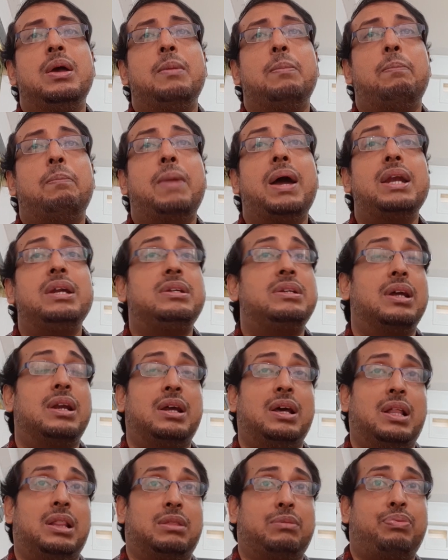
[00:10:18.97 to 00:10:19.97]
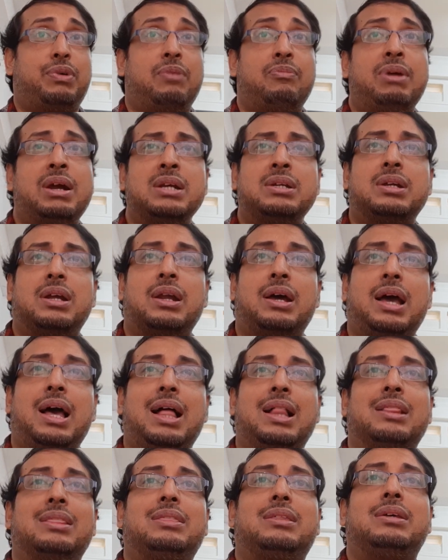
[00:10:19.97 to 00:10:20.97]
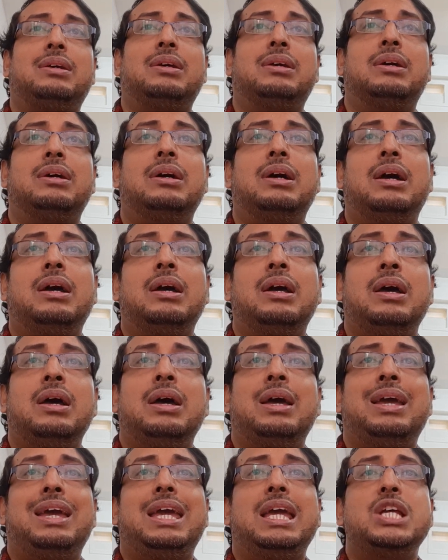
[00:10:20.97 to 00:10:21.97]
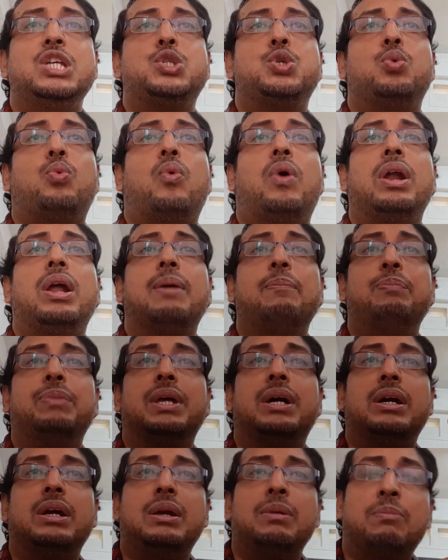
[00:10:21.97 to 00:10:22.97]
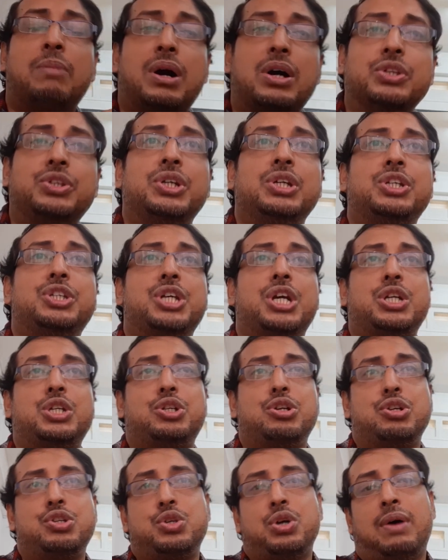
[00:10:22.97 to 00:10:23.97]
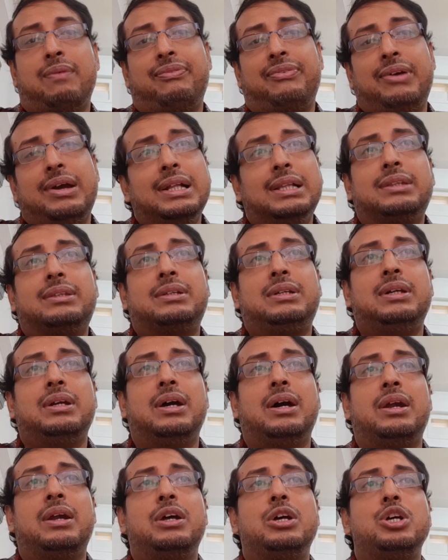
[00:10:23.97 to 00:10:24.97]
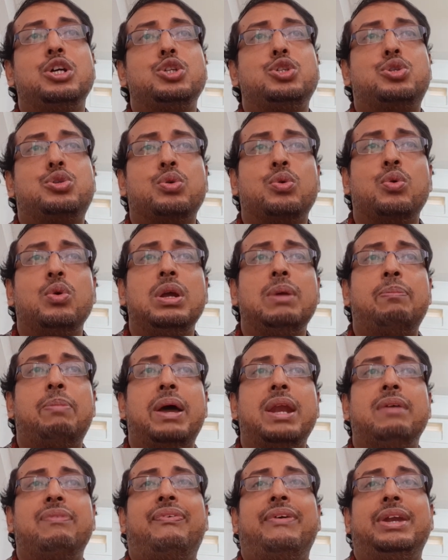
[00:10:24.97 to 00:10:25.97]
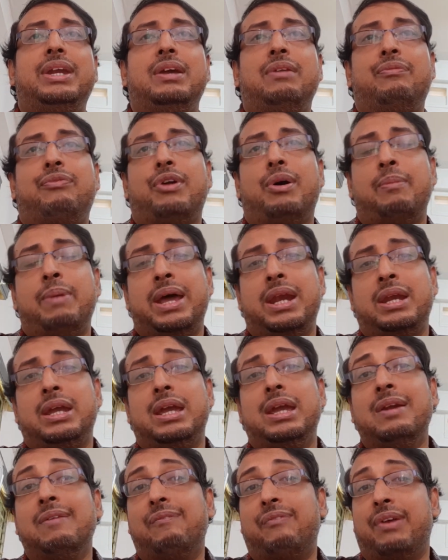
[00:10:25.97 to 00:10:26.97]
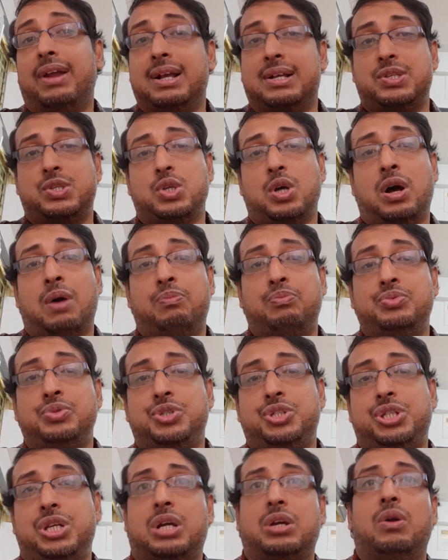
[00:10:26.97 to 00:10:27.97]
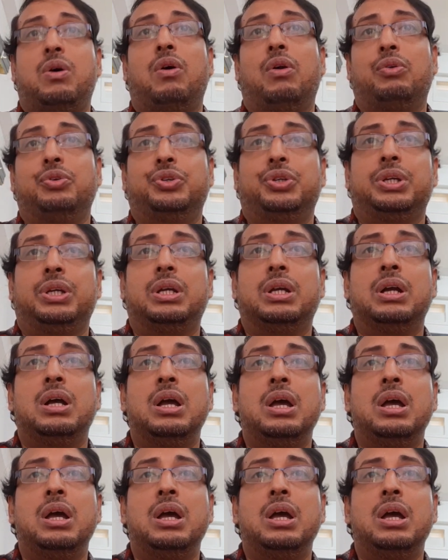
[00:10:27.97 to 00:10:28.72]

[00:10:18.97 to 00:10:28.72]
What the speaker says: Mental health. For mental health is one of the emerging sectors of healthcare truly benefiting from an influx of technology.